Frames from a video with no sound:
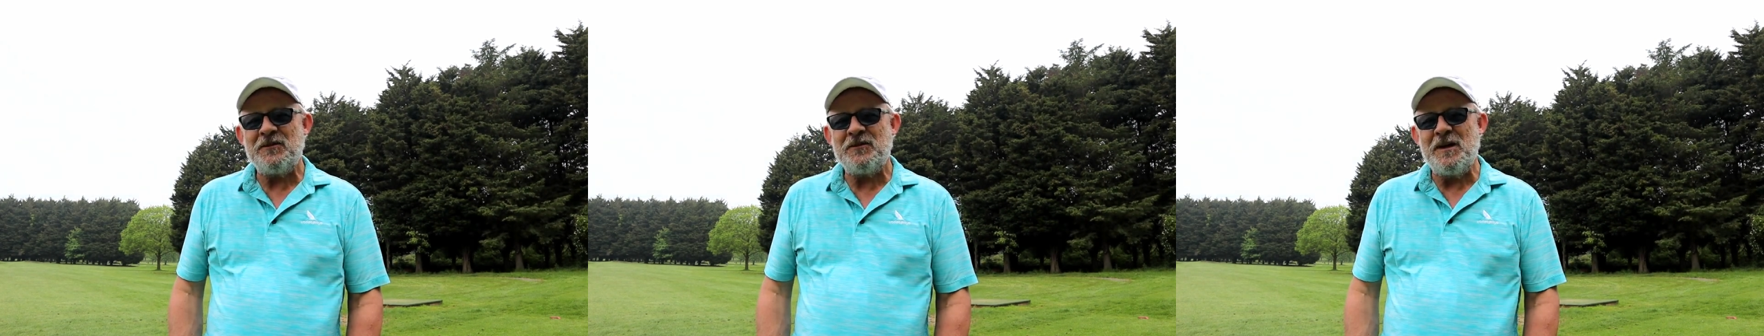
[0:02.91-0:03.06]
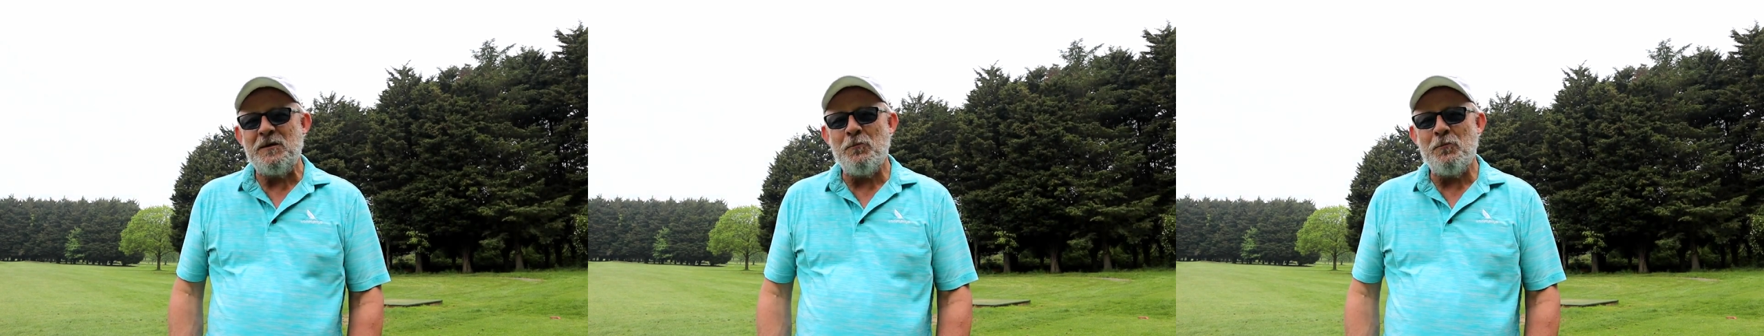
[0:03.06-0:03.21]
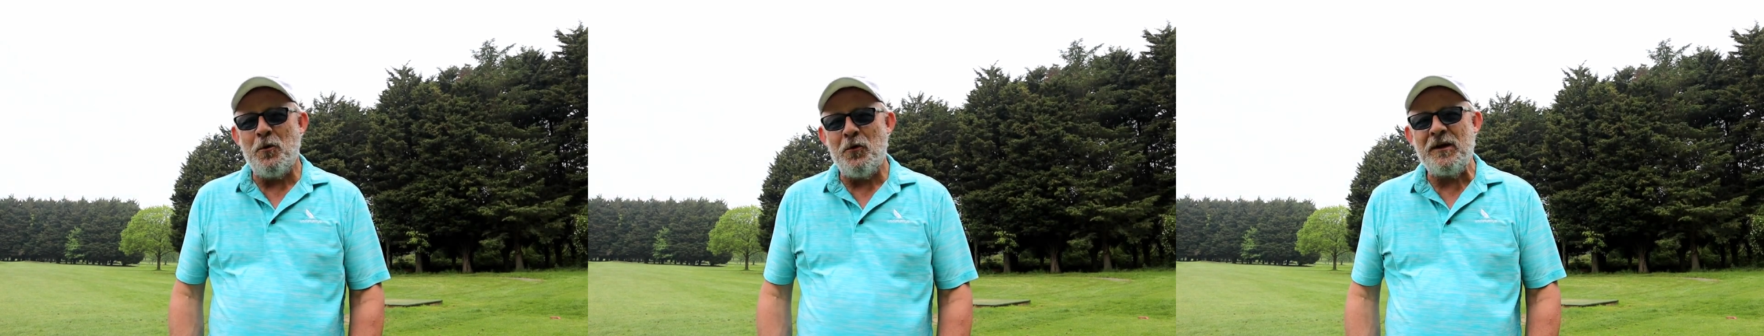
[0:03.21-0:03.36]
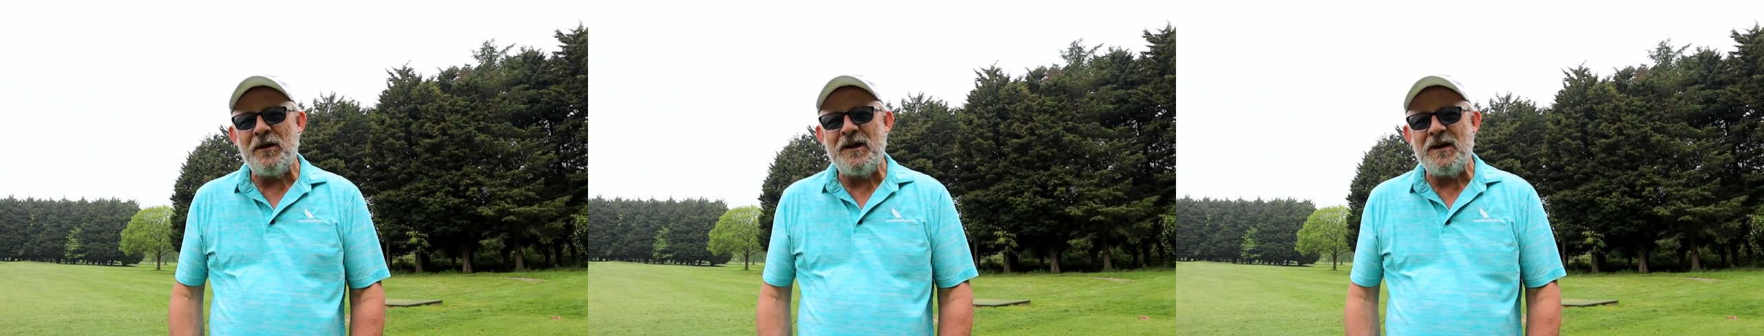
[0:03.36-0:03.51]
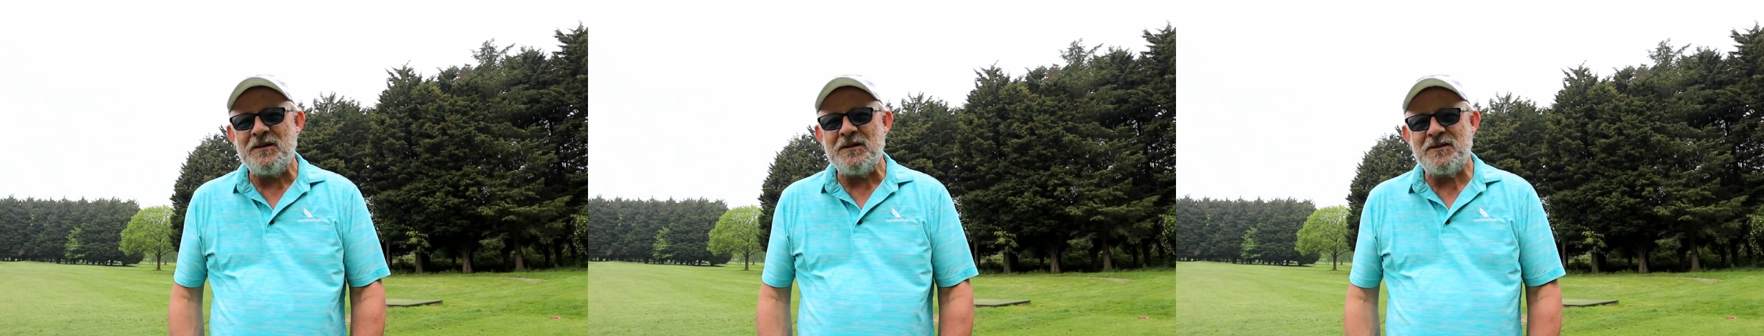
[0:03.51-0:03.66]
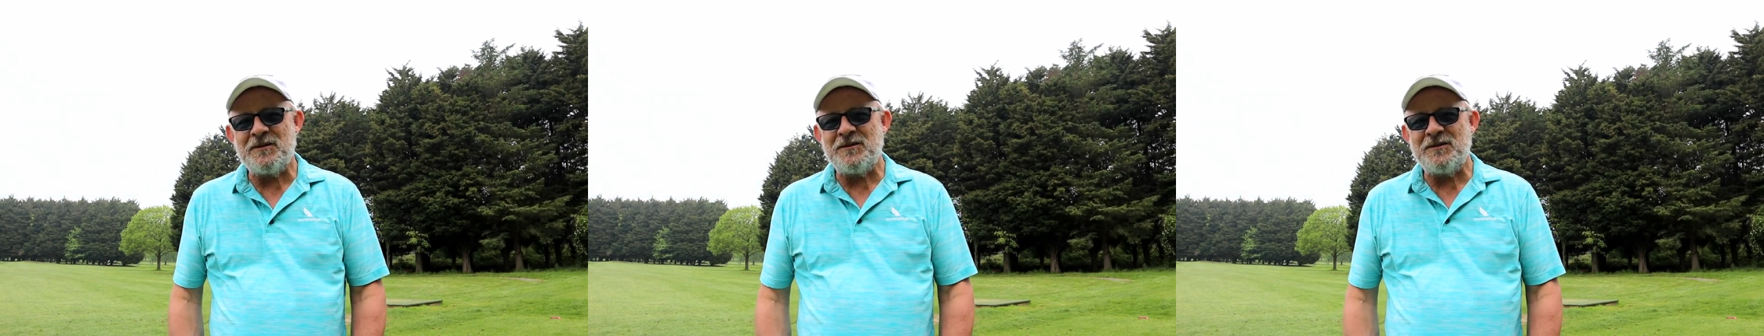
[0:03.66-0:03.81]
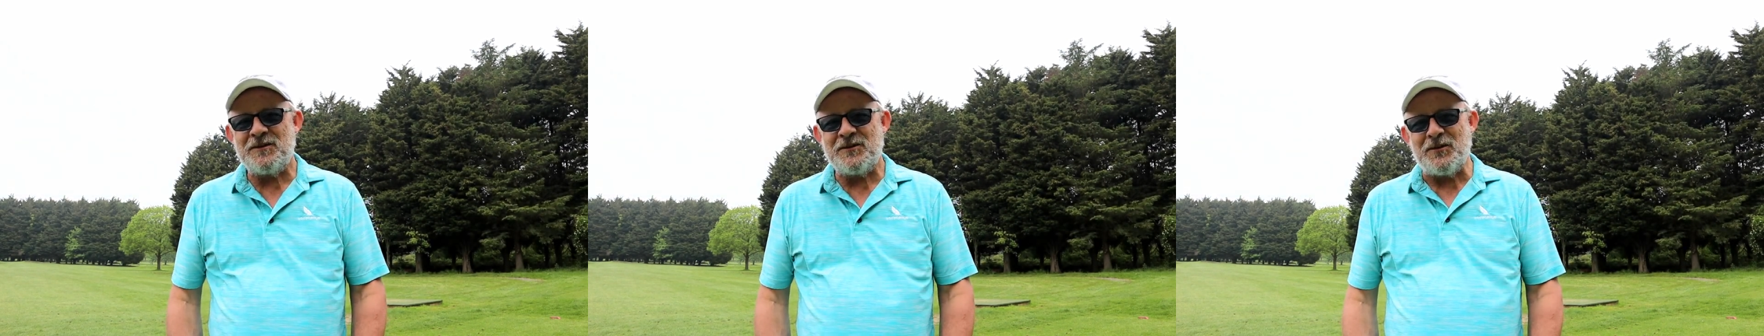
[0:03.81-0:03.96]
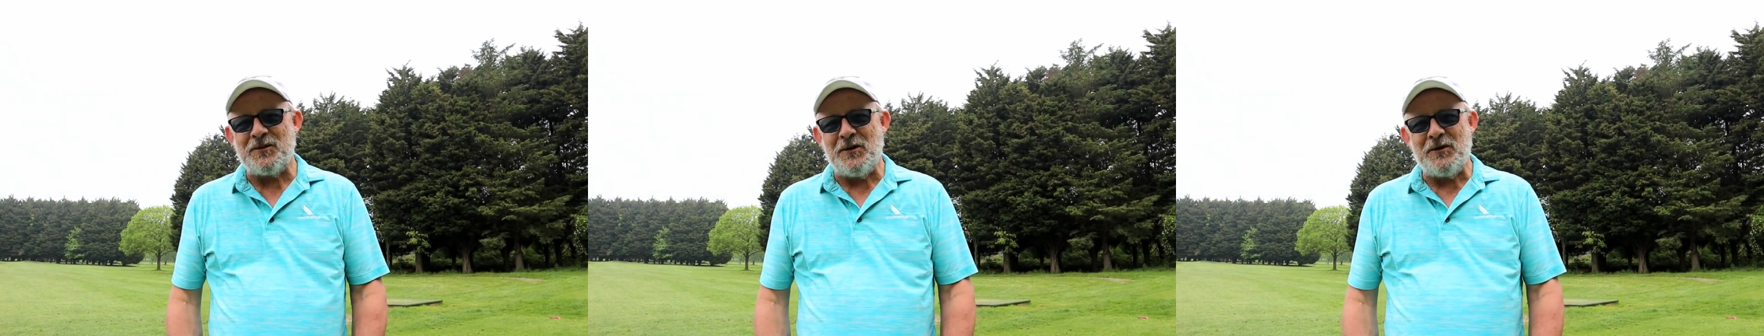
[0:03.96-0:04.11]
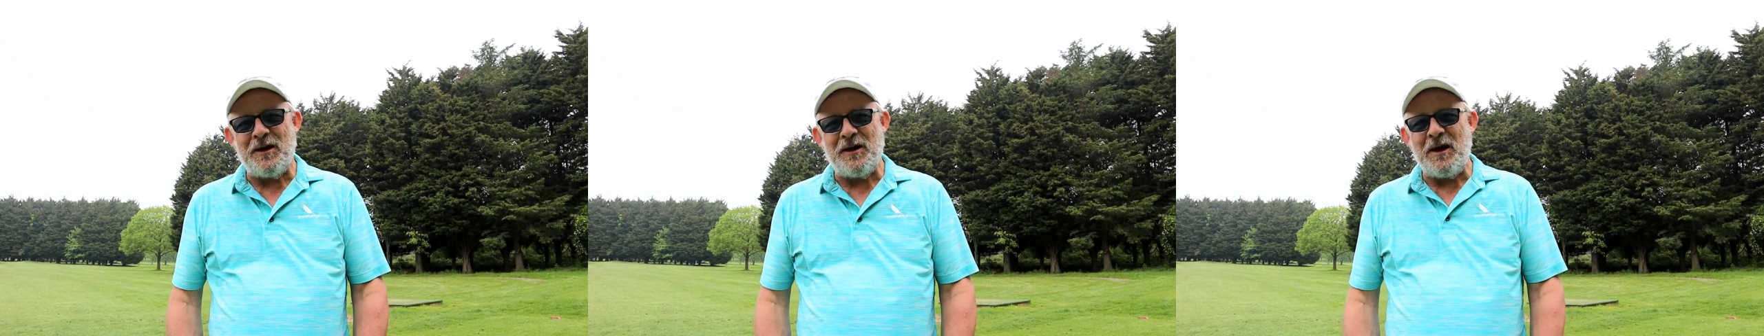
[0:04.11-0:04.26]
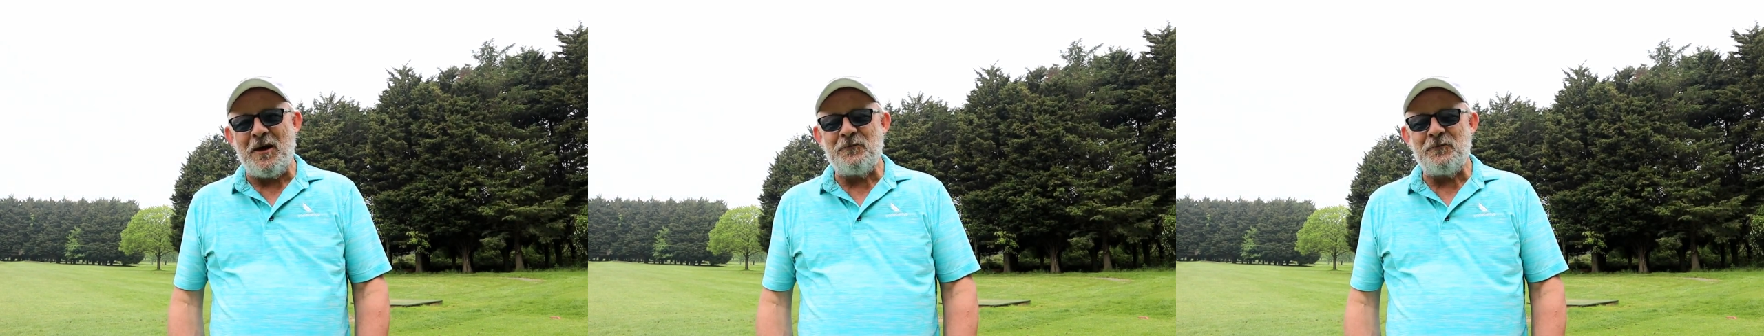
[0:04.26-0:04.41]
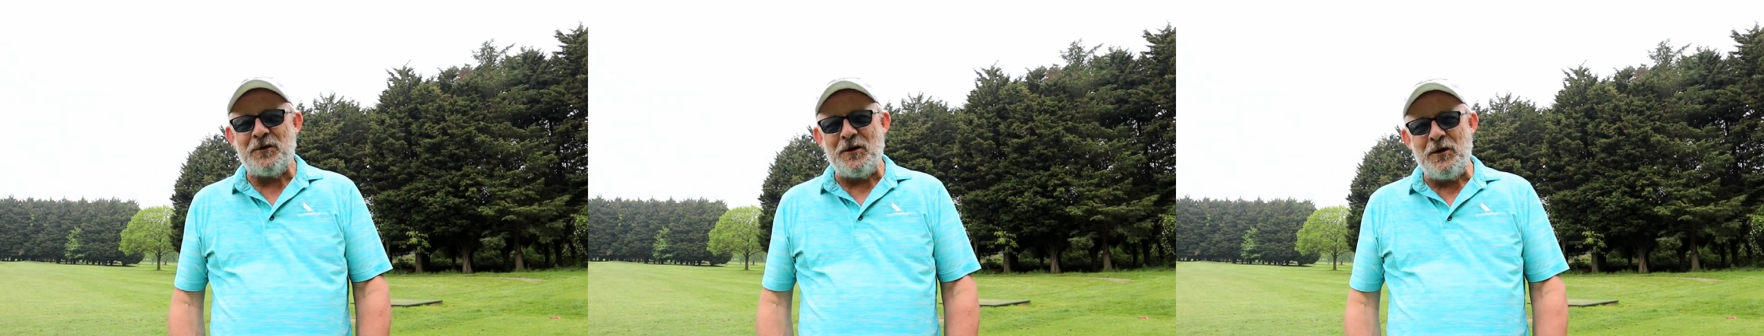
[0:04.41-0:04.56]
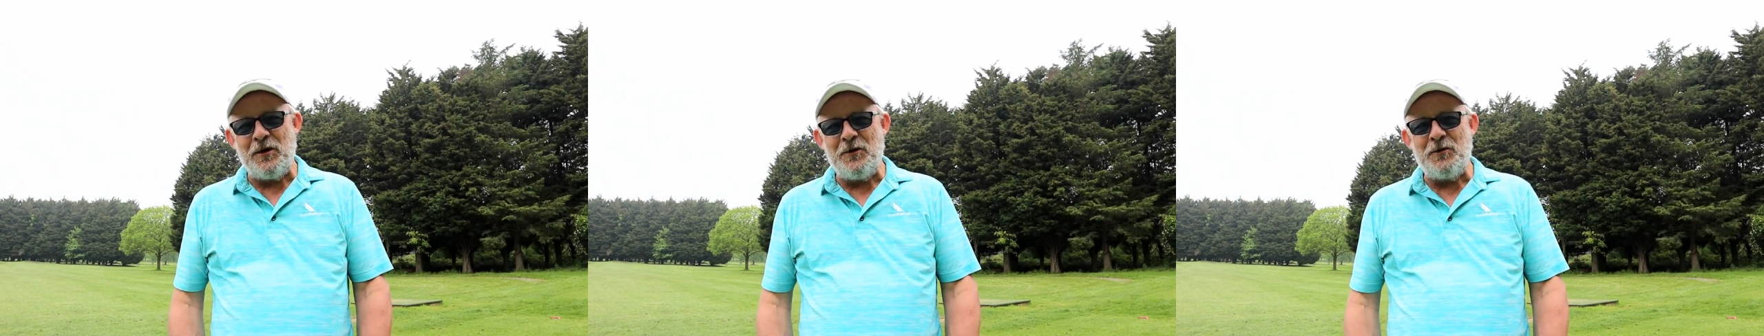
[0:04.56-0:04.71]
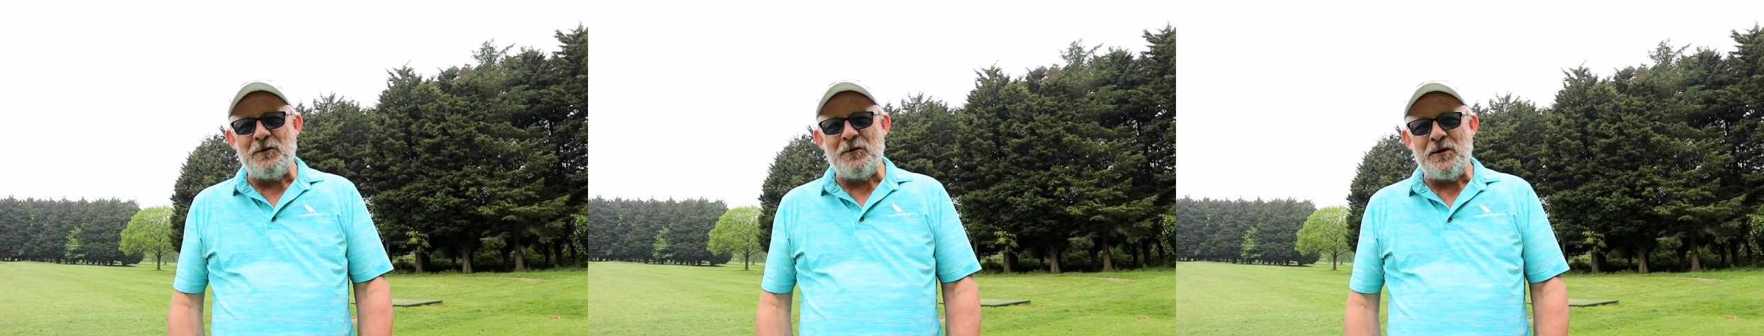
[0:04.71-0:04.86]
I say morning, it's Sunday
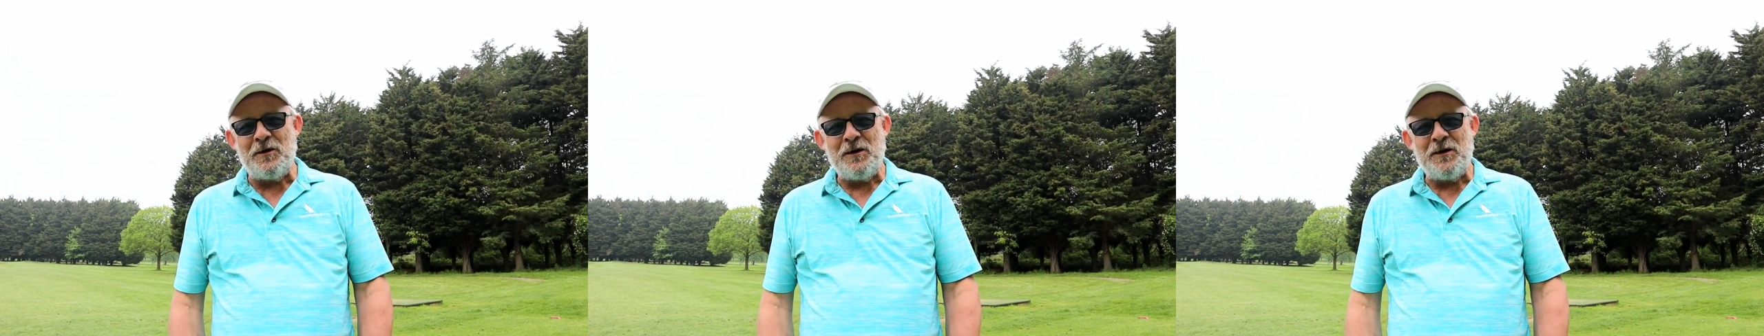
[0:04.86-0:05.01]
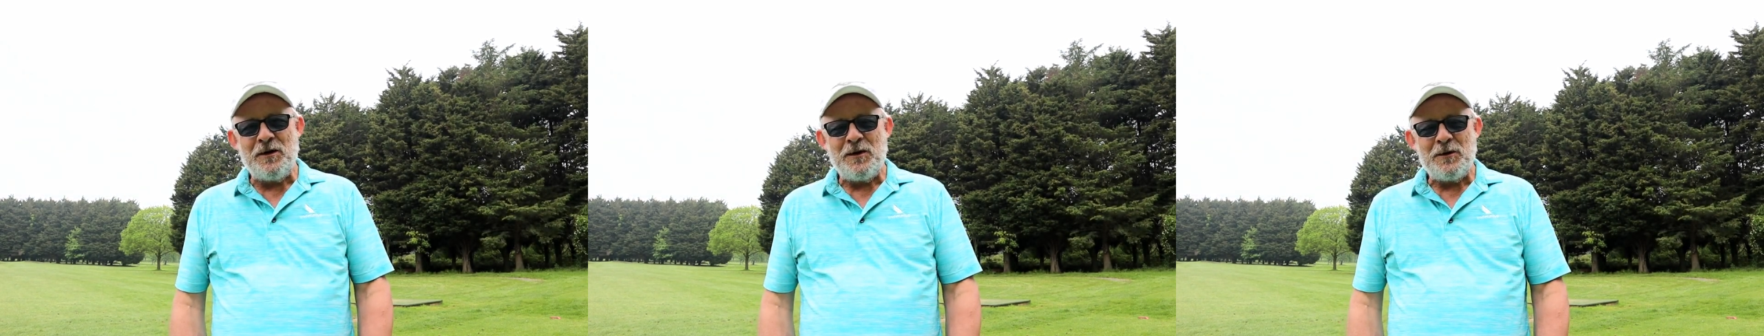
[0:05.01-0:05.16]
afternoon.